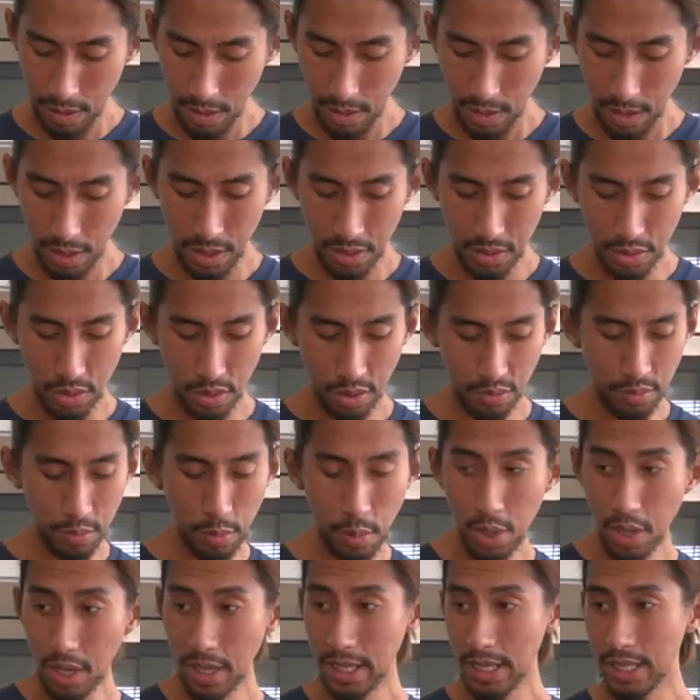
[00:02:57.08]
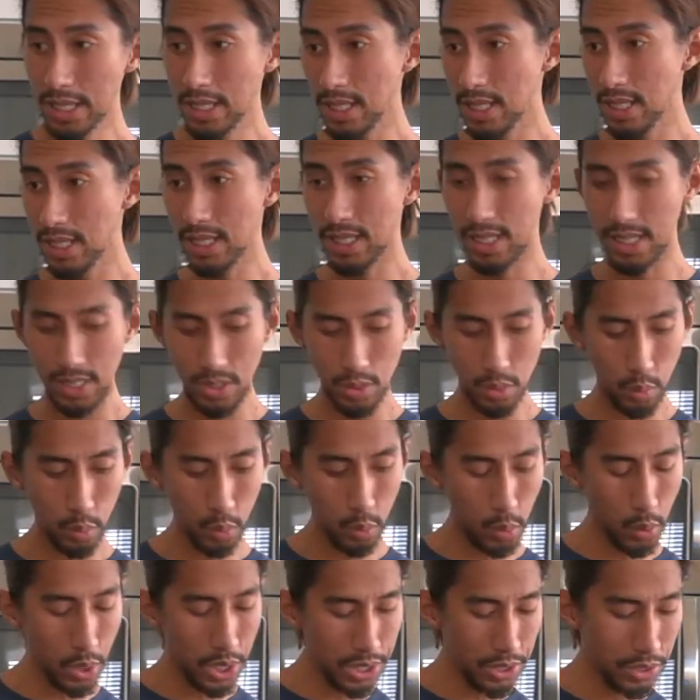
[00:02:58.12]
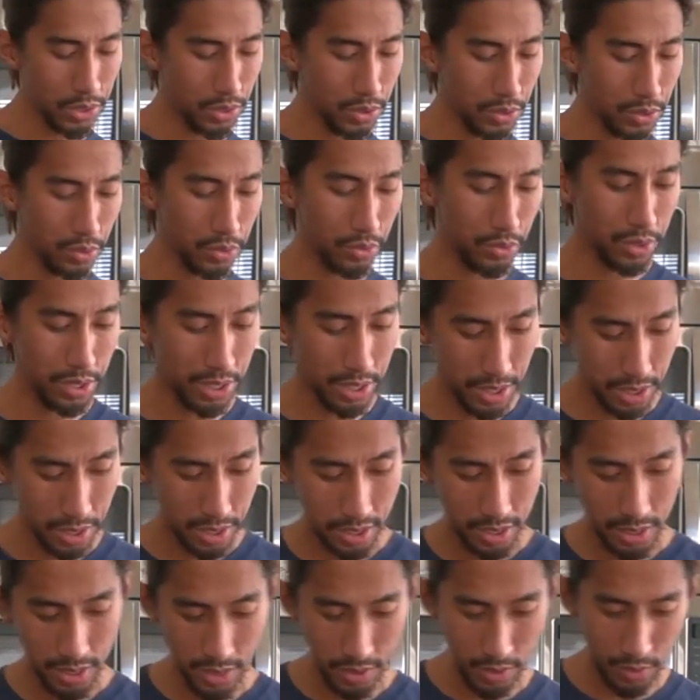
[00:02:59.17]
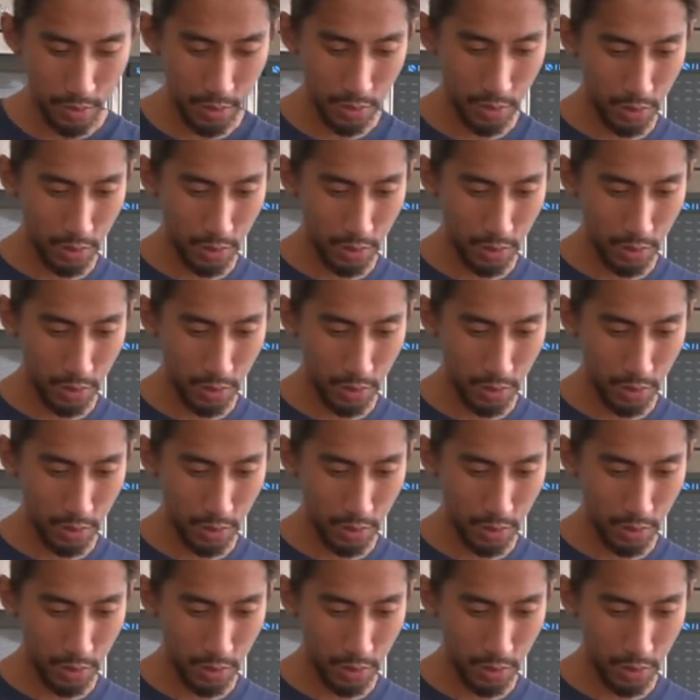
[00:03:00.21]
Got a two of wands. Wondering, you know.